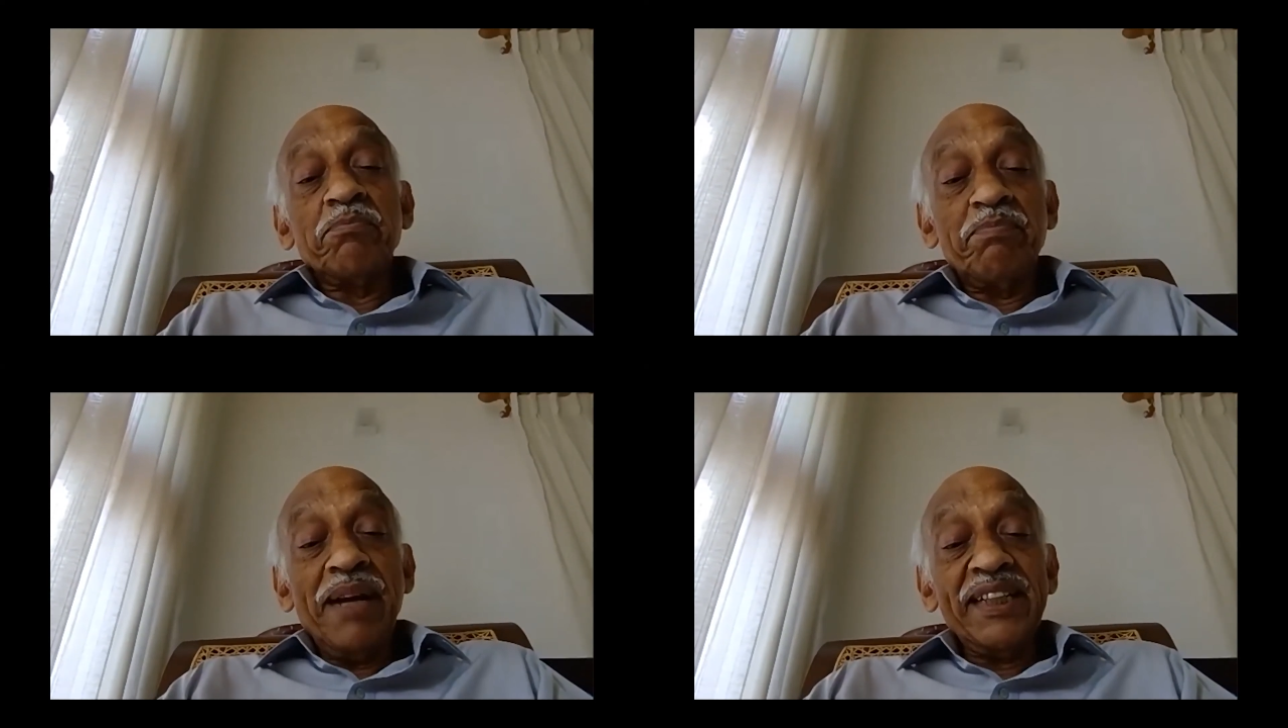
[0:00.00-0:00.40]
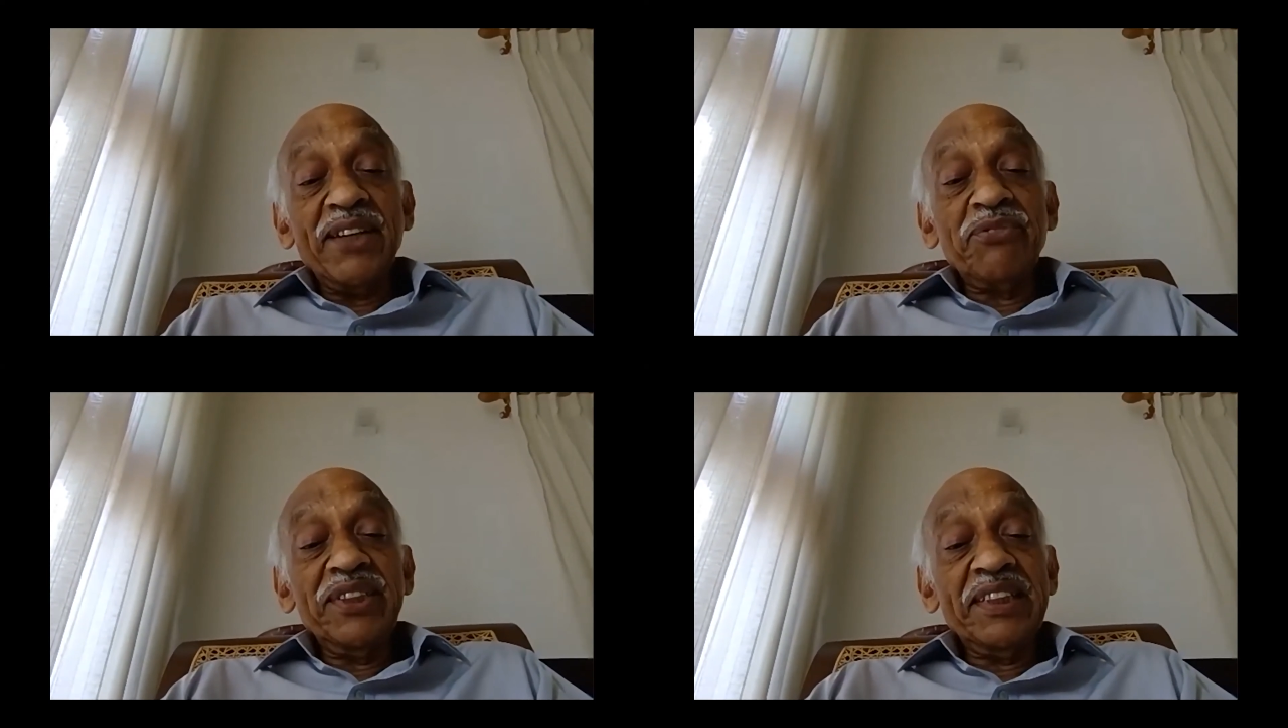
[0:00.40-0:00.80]
better
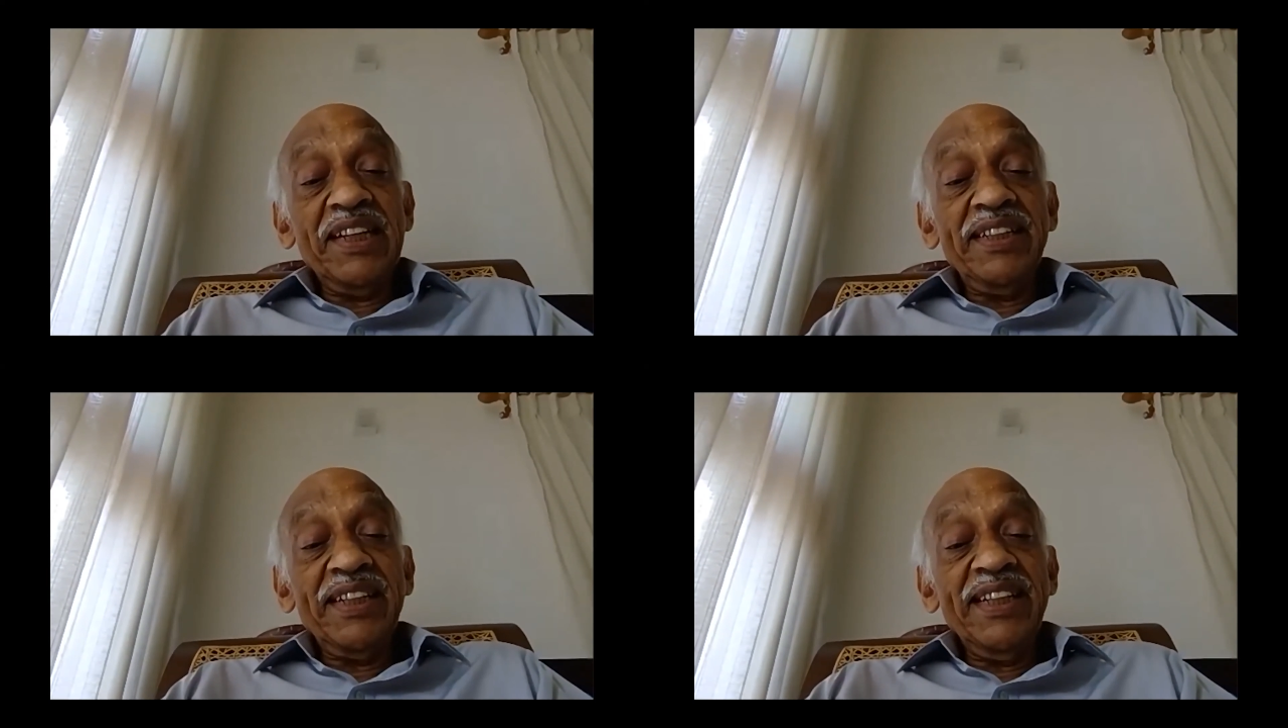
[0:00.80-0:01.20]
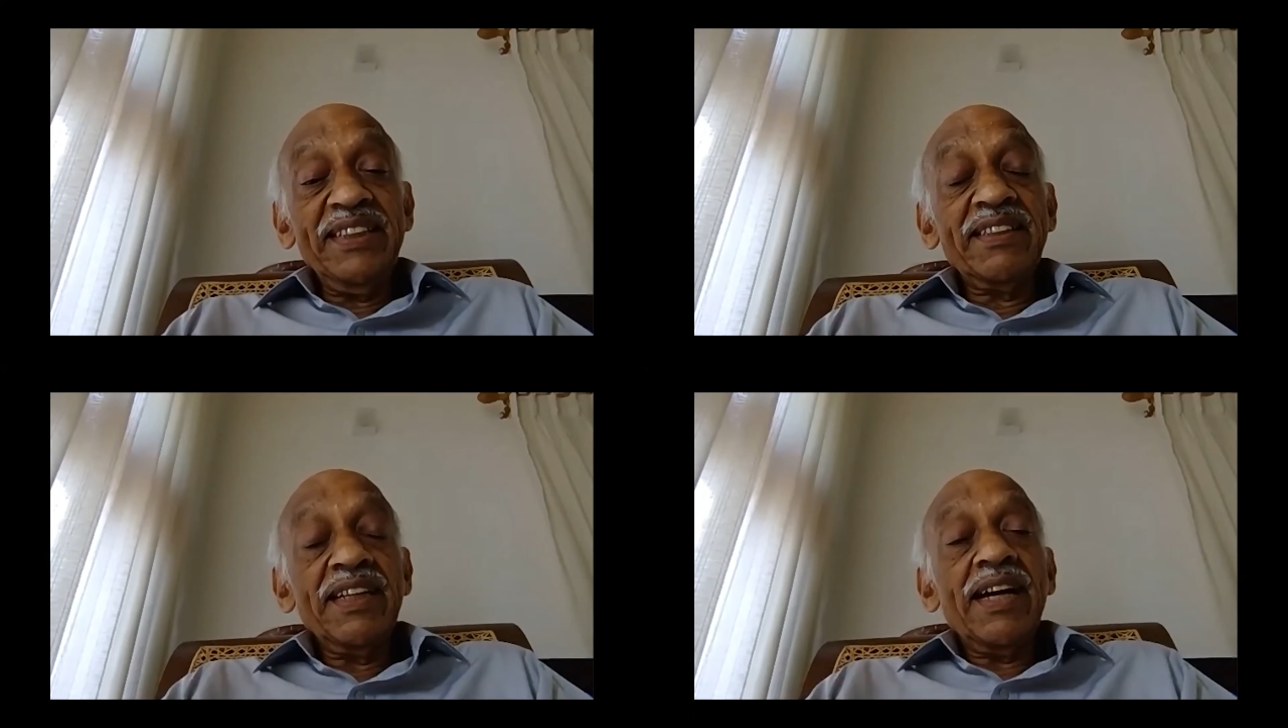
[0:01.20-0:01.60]

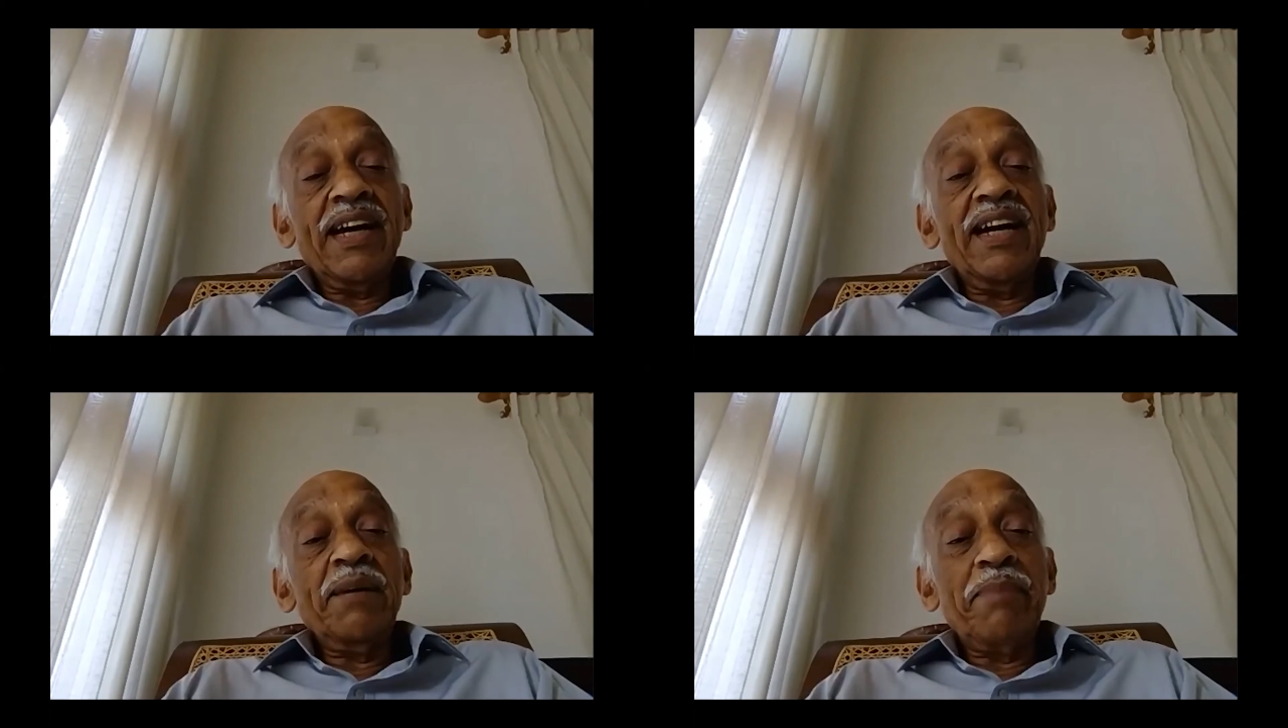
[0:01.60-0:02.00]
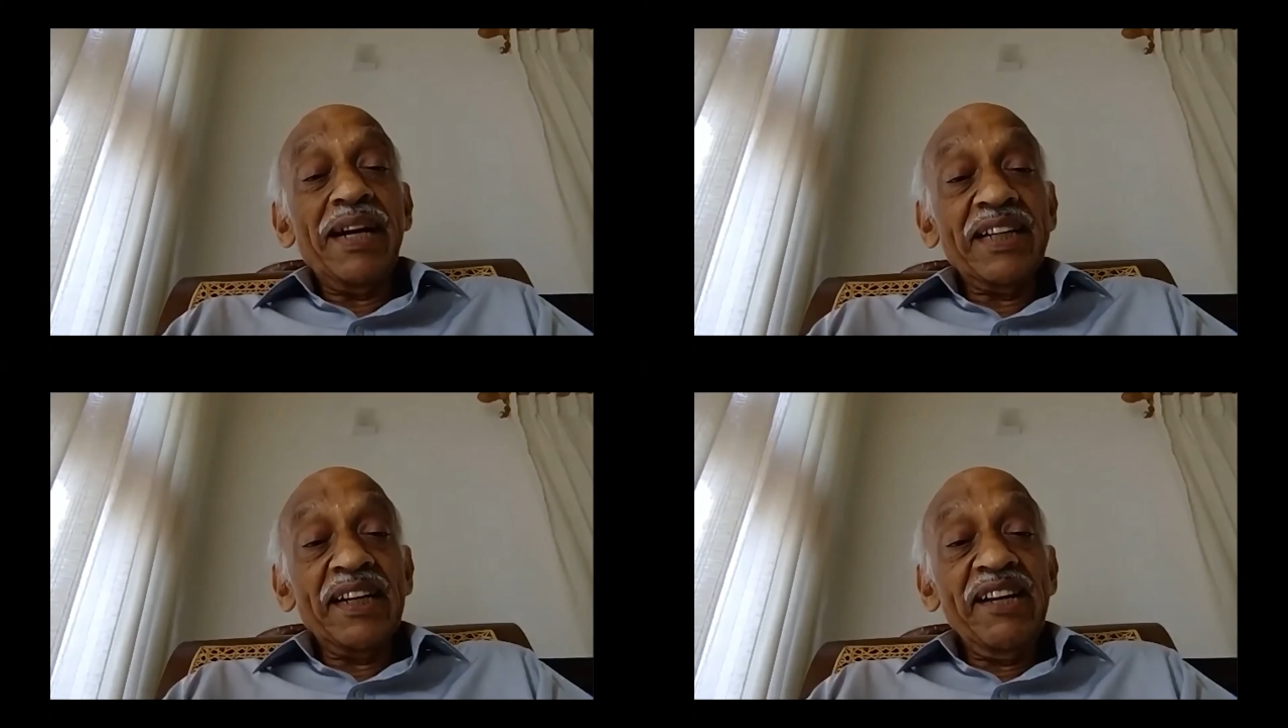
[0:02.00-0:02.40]
facilities and
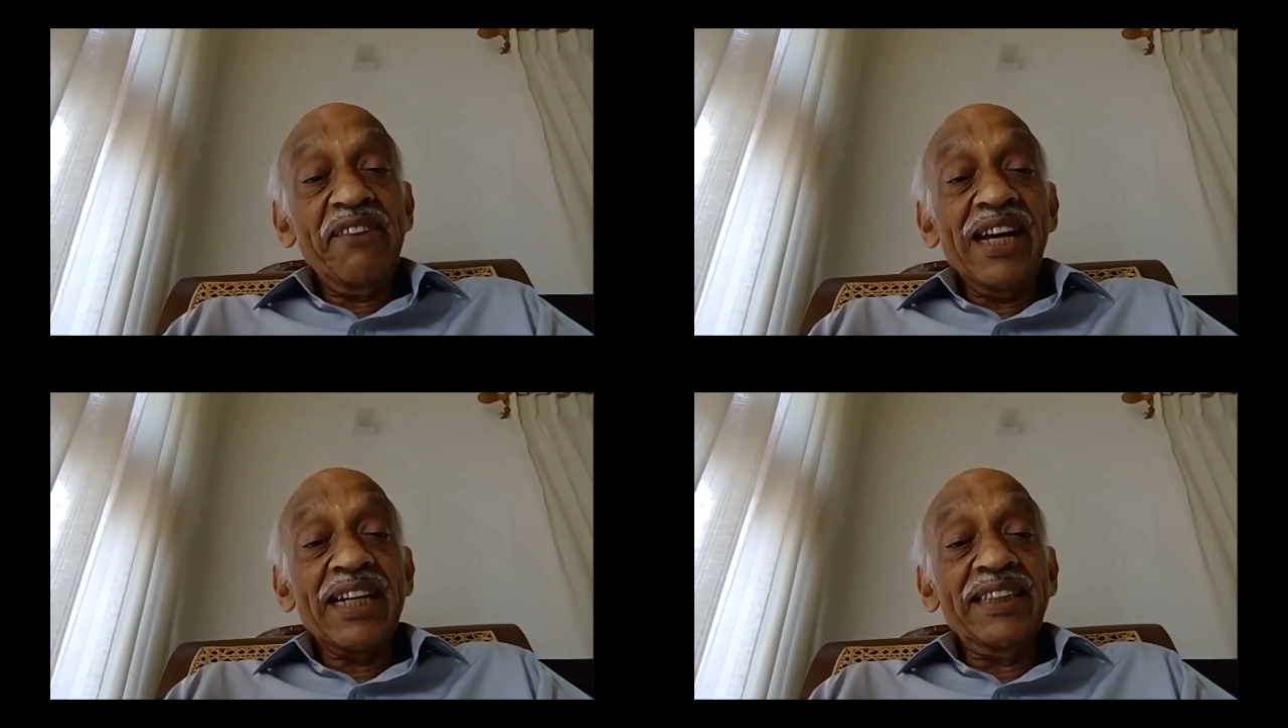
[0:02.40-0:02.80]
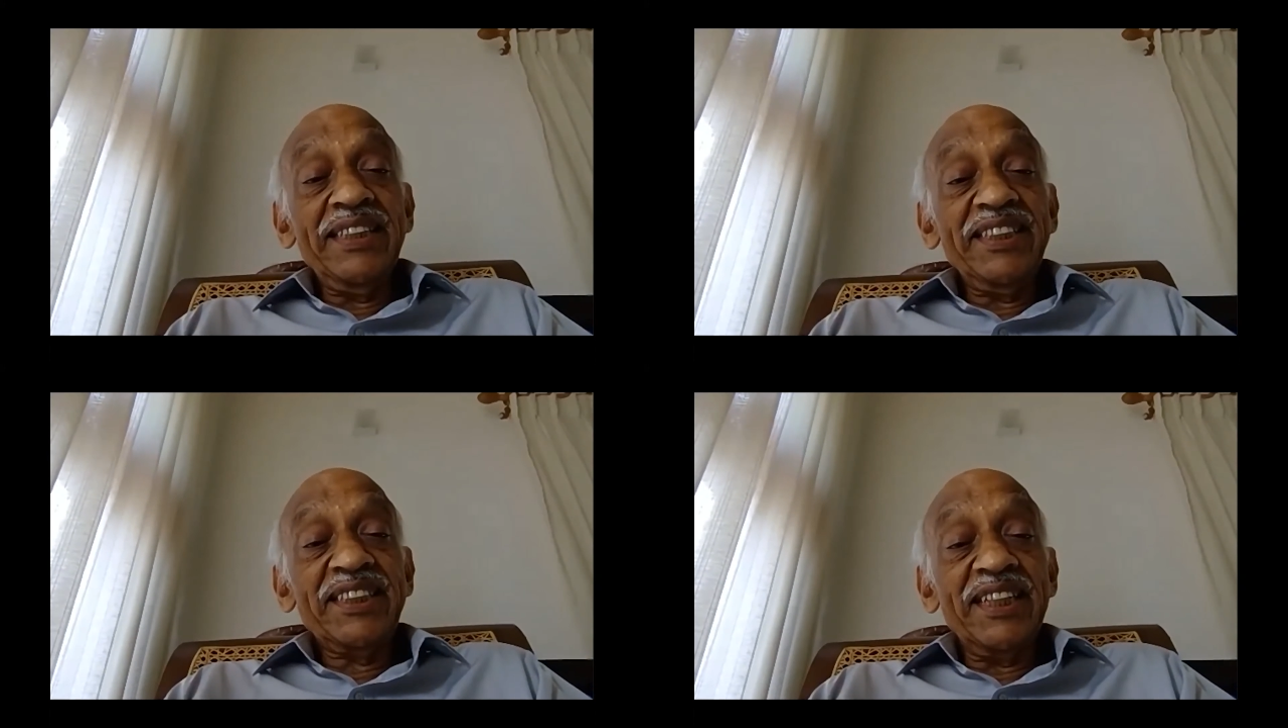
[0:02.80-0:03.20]
better living
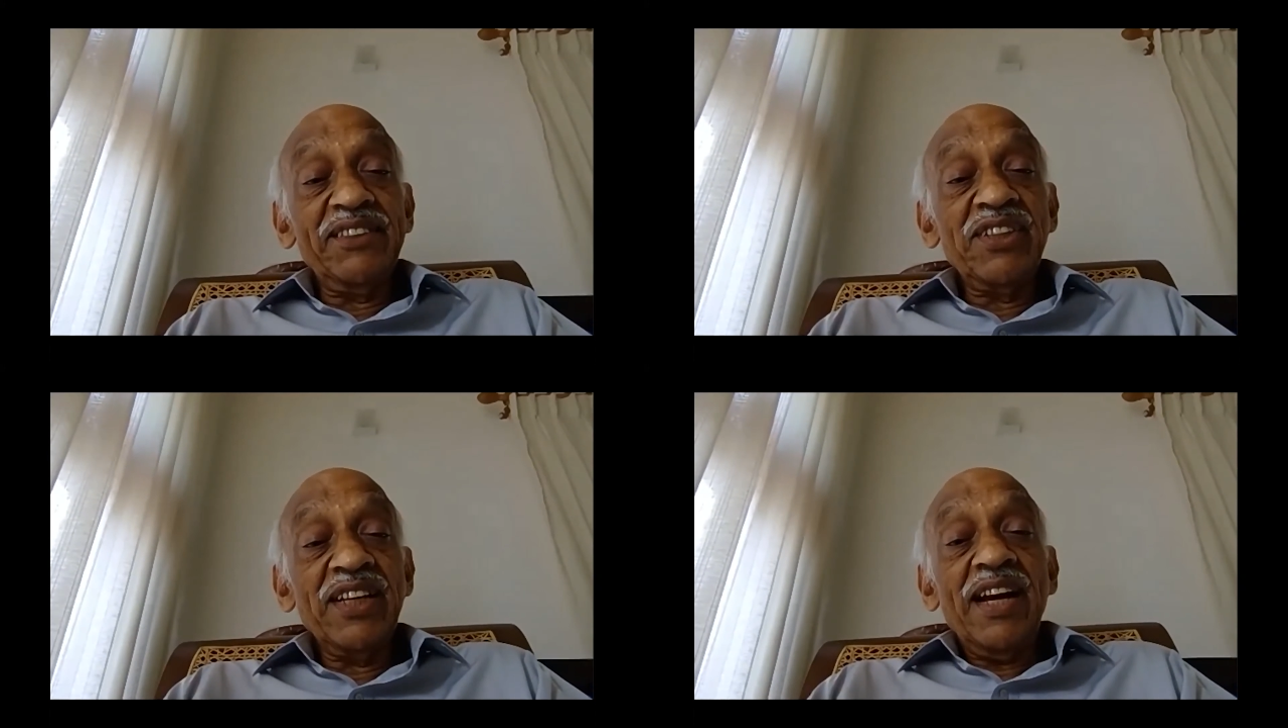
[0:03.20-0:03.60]
conditions,